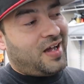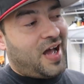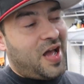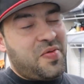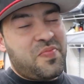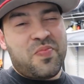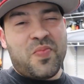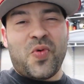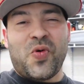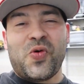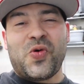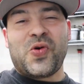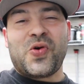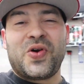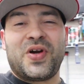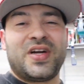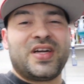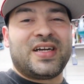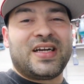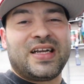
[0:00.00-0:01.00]
I'm
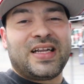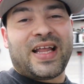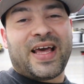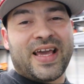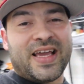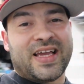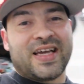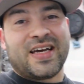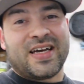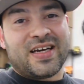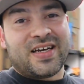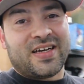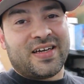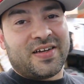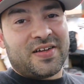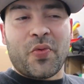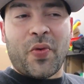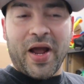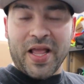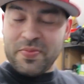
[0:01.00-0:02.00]
more like a
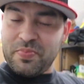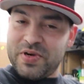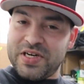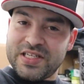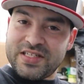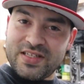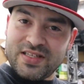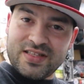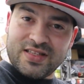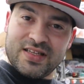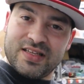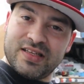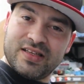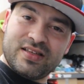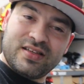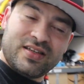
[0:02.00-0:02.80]
white person,